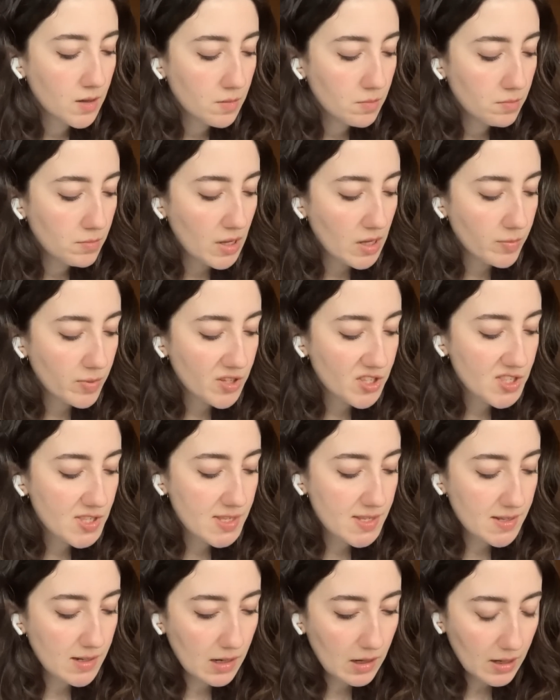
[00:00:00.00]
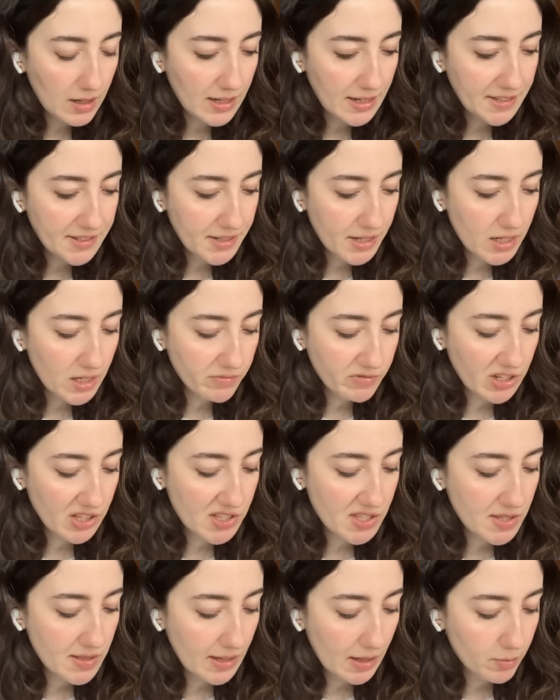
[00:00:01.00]
Maybe slightly
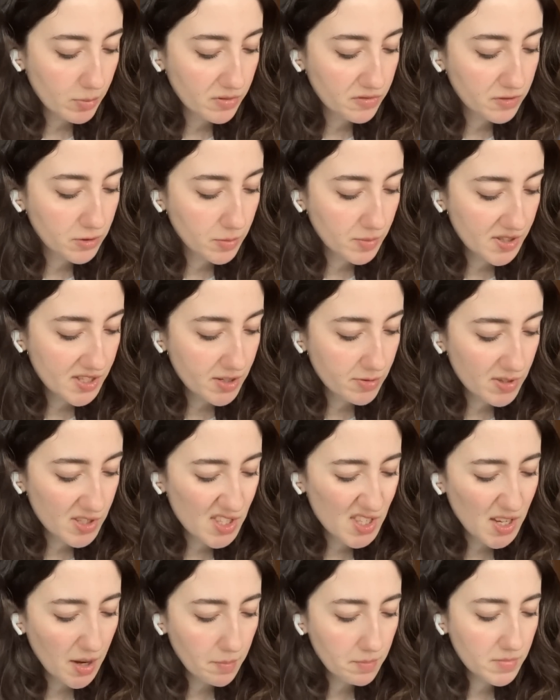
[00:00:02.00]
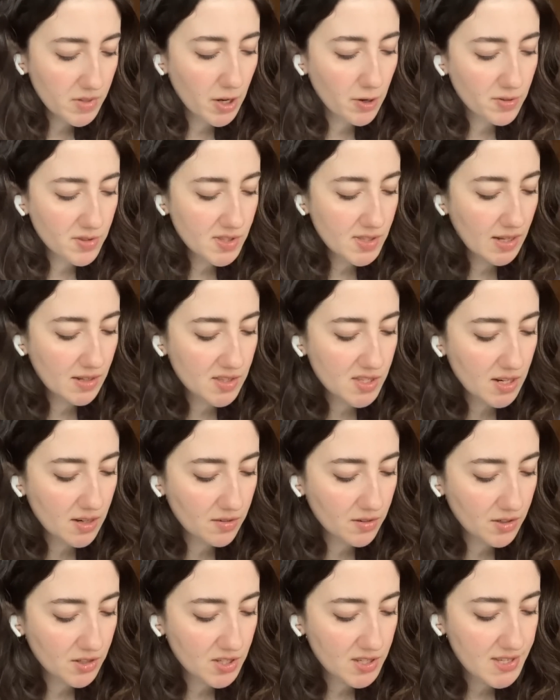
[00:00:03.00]
nervous in that performance. There were some notes that
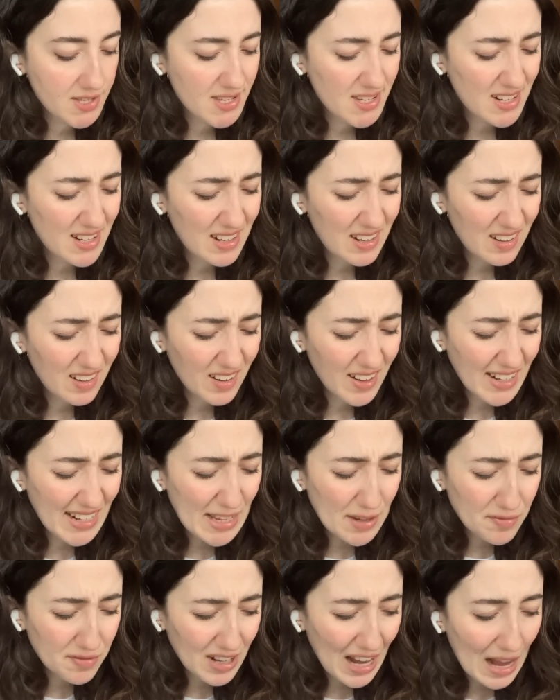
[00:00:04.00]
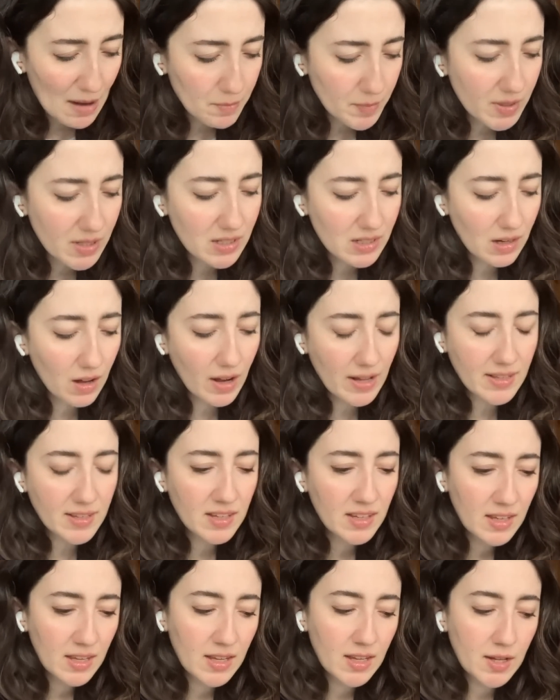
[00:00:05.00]
sounded slightly flat, but like
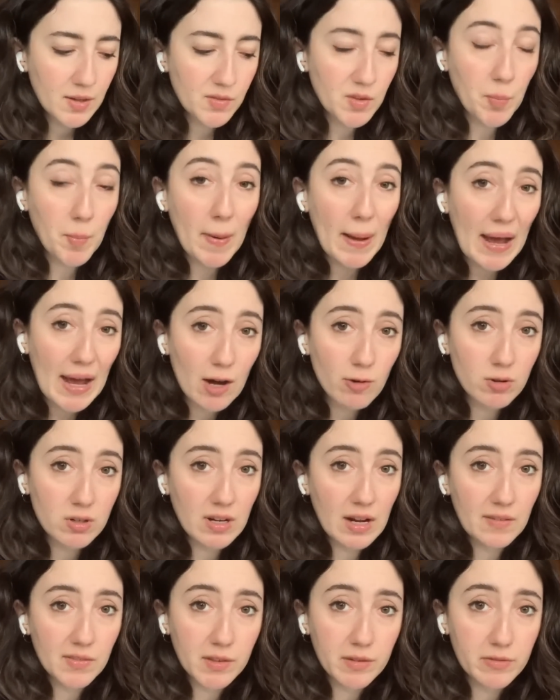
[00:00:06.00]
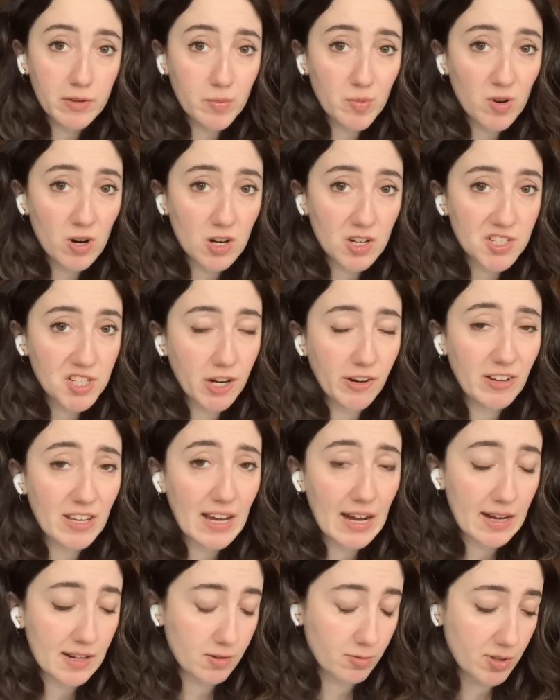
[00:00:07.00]
the power and the vibrato he
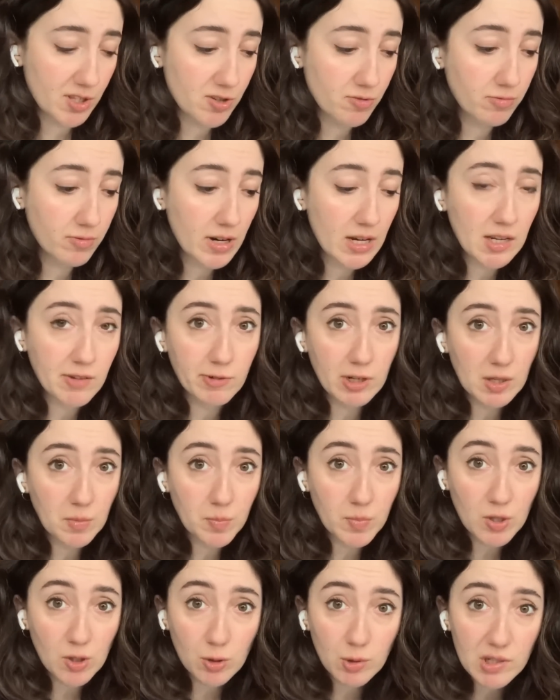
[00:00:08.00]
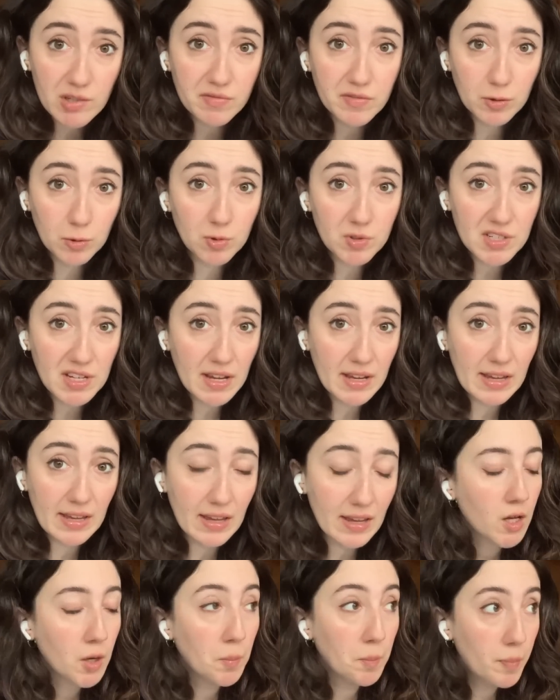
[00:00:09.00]
had was really, really beautiful to
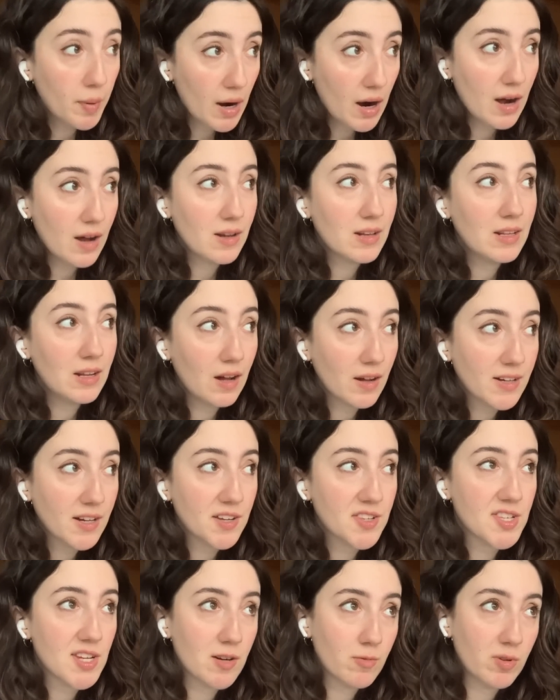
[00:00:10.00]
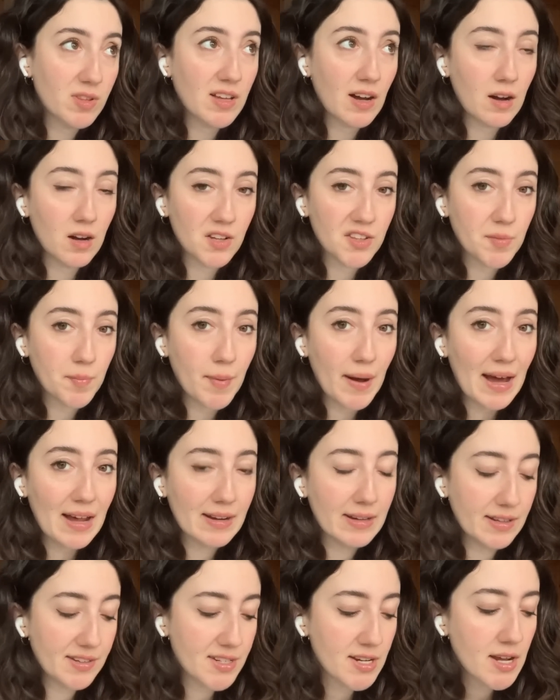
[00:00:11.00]
hear. But like I said with that other
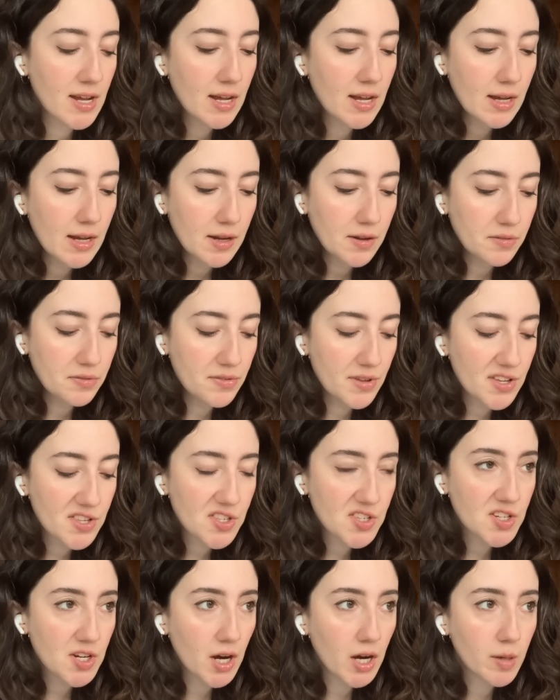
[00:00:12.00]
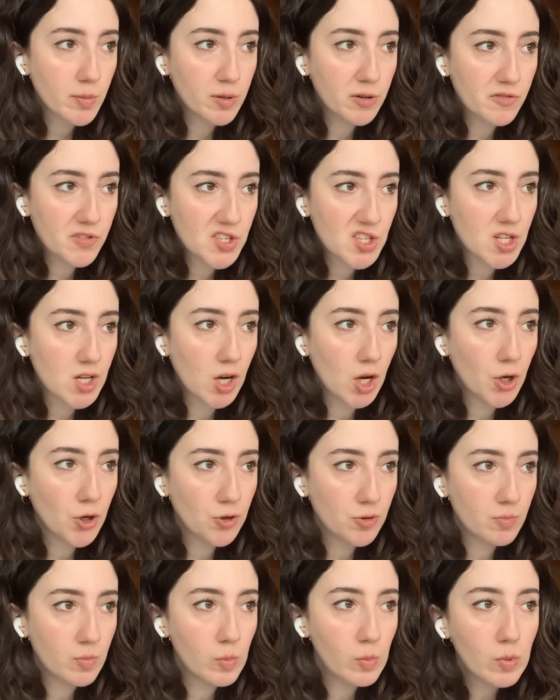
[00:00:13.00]
ballad, this type of
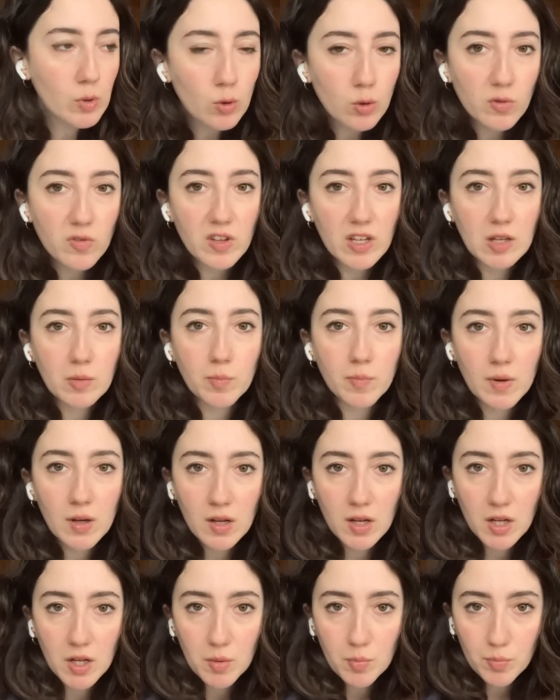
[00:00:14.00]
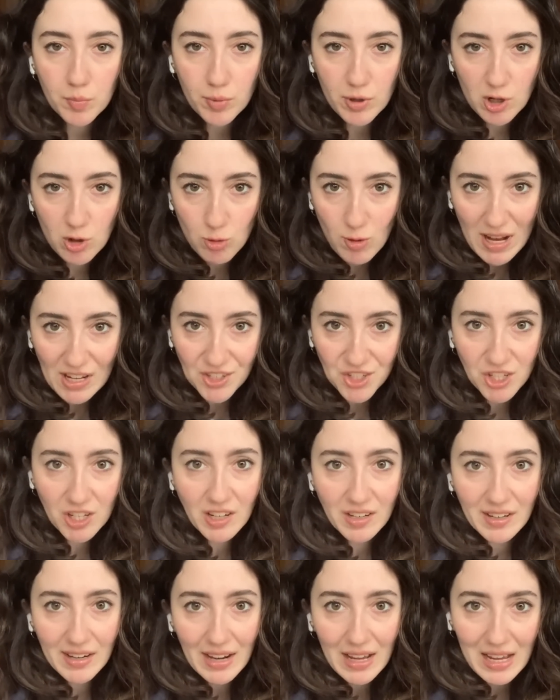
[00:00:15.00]
slow moving
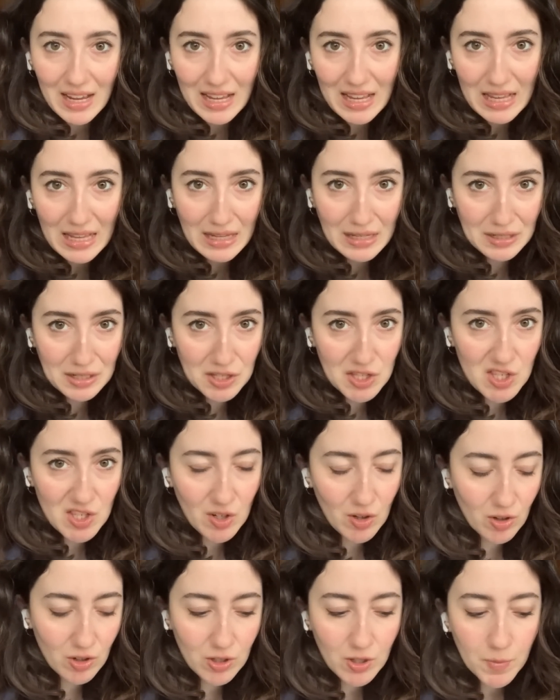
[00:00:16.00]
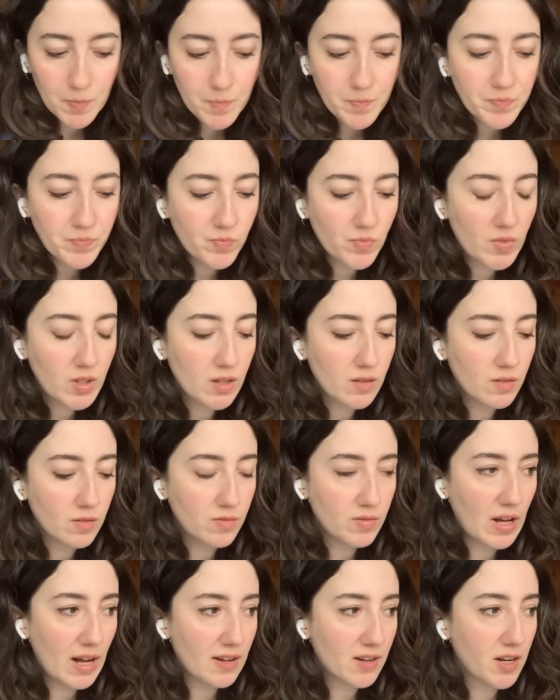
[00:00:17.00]
progression in a song,
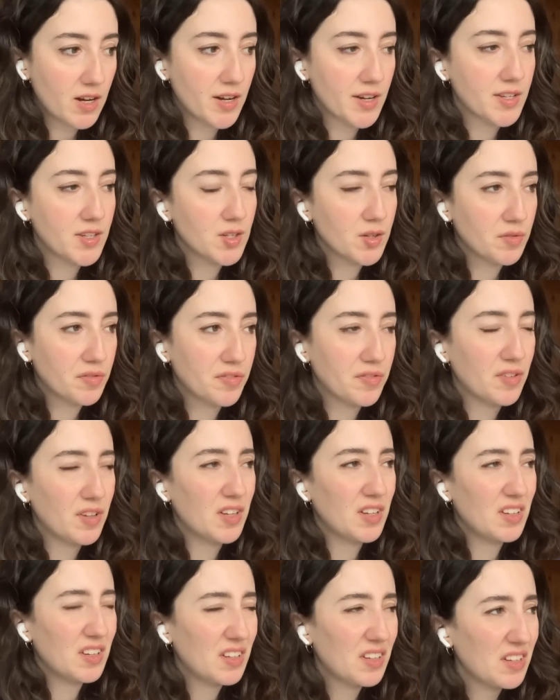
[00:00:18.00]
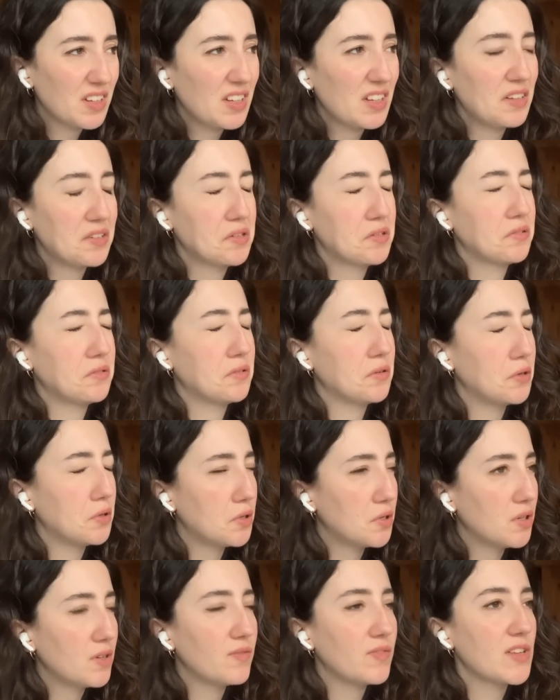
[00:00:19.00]
that kind of,
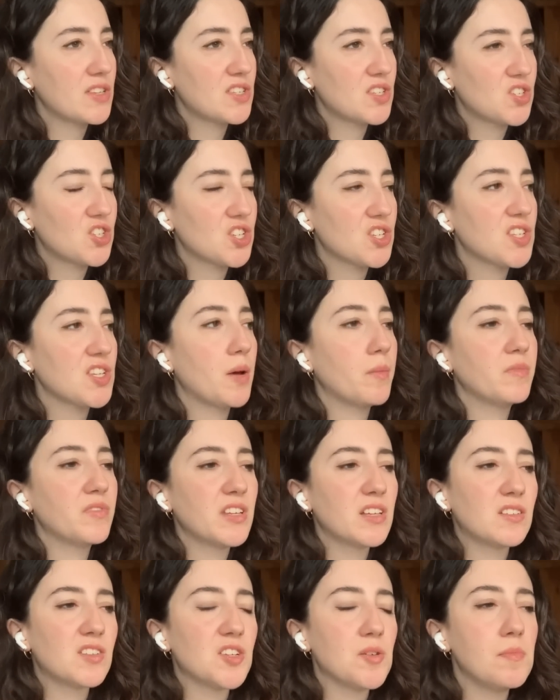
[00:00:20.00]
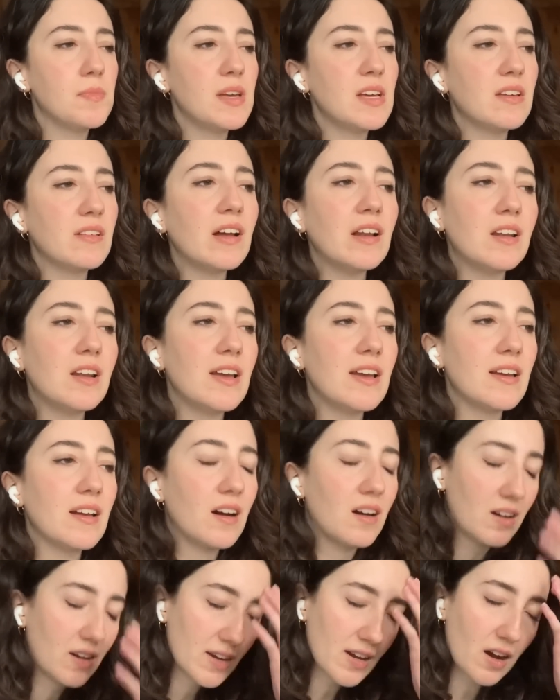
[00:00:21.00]
there's just something to me,
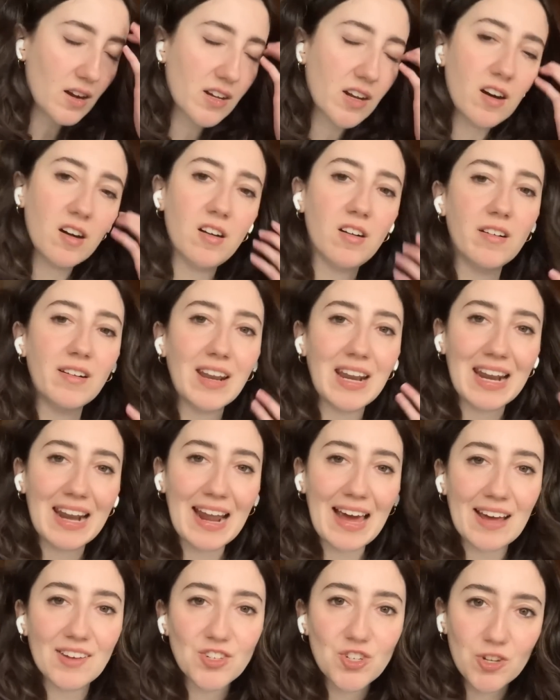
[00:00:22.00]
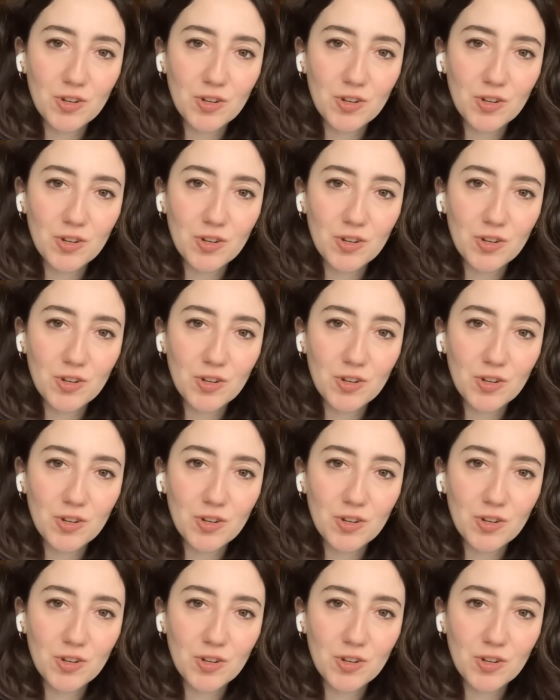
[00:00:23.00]
I can't latch